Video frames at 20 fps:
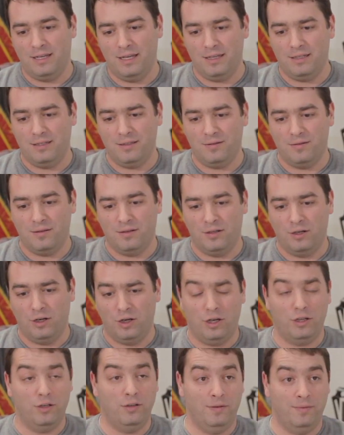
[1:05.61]
gain a
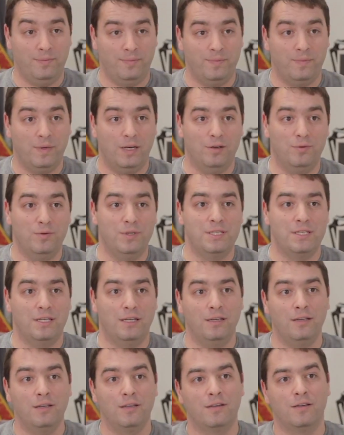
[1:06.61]
lot, I would
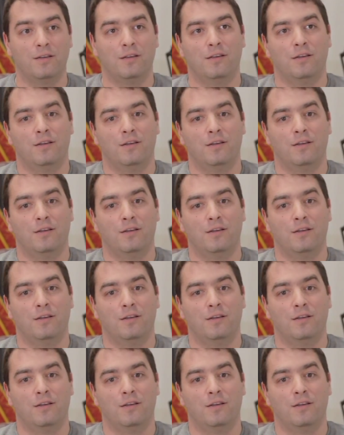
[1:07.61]
say.